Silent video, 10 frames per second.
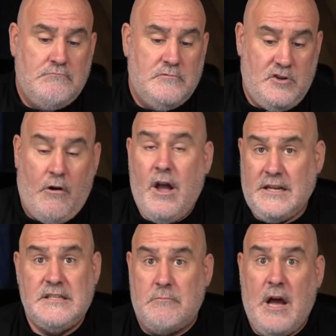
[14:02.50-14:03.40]

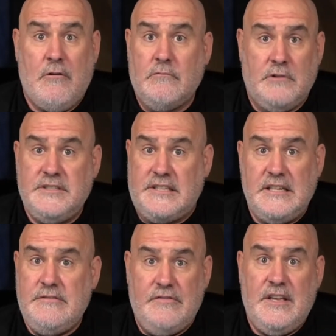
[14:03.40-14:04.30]
talked about
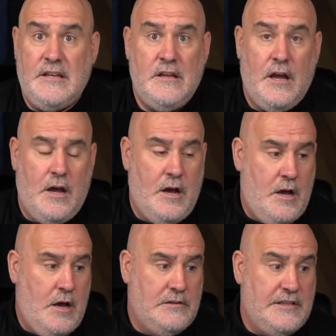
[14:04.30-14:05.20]
receiving
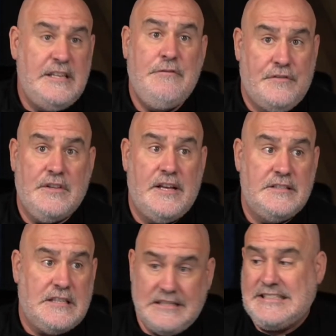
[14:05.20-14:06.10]

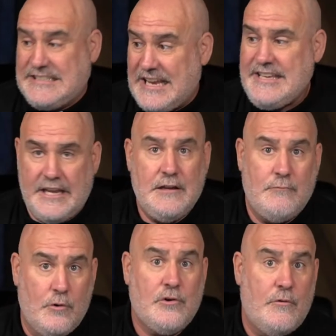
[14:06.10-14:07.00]
leaflets saying,
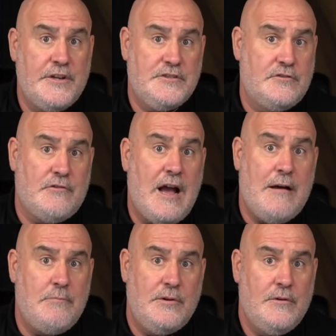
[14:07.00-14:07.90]
"We're going to
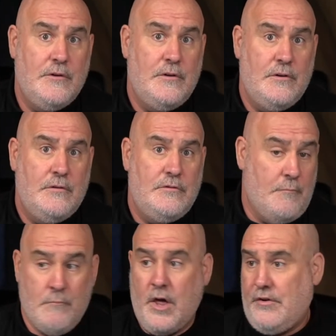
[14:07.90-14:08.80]
drop the
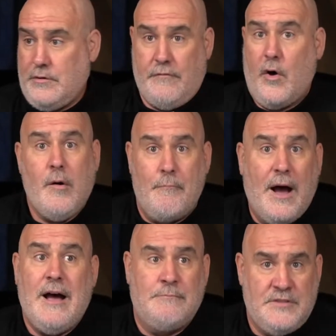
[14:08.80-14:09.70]
mother of all
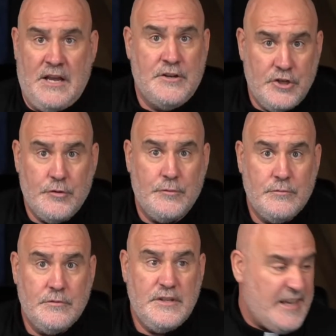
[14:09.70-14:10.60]
bombs on you.
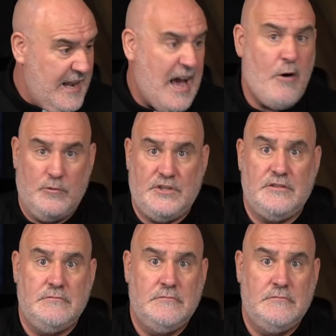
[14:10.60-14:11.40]
Get out."